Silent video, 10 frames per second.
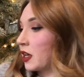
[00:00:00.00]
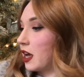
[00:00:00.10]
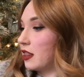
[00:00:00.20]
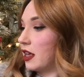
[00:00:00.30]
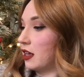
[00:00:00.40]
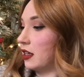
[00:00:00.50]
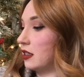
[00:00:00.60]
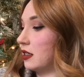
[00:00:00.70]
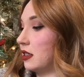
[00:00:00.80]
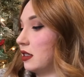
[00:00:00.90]
And then
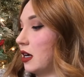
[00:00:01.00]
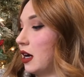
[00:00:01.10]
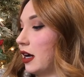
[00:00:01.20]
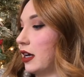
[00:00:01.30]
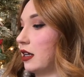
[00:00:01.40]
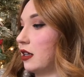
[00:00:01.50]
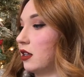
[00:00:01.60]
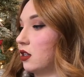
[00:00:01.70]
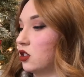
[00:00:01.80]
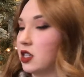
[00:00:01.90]
inside, and
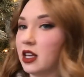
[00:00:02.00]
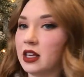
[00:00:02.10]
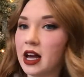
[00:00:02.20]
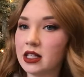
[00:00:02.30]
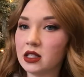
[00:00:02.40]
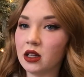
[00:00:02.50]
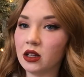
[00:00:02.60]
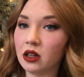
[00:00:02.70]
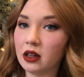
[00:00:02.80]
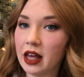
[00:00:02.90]
it just like has the
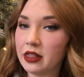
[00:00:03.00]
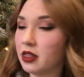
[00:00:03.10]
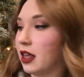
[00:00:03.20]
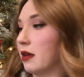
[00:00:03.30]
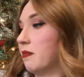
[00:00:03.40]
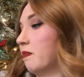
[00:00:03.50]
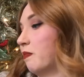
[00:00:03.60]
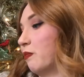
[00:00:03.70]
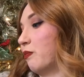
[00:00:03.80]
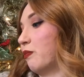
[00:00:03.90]
little le like
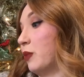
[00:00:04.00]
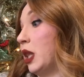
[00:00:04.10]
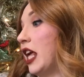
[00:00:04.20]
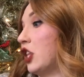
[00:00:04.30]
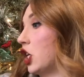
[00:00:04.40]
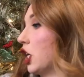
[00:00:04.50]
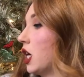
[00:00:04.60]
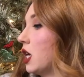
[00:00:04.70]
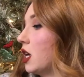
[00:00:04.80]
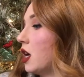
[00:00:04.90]
leather
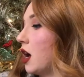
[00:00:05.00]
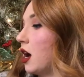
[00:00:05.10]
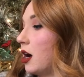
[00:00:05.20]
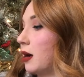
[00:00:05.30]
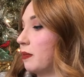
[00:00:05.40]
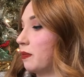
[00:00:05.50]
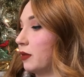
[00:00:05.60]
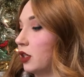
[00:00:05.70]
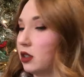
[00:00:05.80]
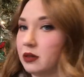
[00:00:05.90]
um,
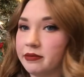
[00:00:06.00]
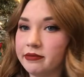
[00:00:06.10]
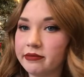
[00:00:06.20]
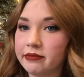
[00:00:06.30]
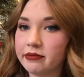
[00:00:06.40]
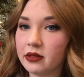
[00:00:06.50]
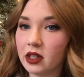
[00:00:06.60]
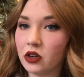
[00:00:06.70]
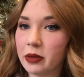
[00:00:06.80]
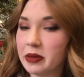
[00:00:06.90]
little
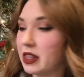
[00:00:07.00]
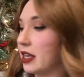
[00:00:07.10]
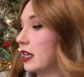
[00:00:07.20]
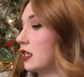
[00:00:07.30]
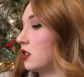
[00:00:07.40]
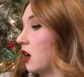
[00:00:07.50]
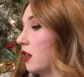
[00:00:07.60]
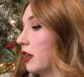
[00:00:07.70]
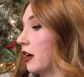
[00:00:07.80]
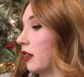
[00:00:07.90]
grippy thingies
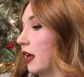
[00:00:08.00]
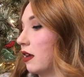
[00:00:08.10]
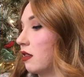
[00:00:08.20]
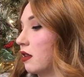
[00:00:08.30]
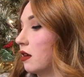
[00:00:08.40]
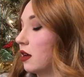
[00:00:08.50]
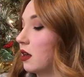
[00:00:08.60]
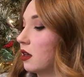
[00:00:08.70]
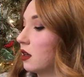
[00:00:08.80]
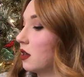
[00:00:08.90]
on there like the
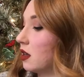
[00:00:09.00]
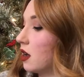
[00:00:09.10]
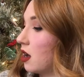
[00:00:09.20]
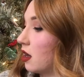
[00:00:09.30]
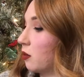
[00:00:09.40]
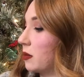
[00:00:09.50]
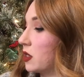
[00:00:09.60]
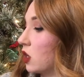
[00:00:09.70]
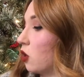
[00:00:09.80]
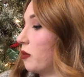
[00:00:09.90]

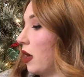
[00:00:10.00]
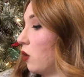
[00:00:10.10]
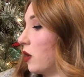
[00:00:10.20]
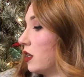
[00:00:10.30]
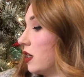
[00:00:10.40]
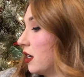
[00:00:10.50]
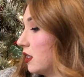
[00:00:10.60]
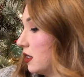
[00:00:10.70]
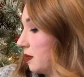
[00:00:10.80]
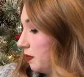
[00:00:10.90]
Whimsical Bell one does.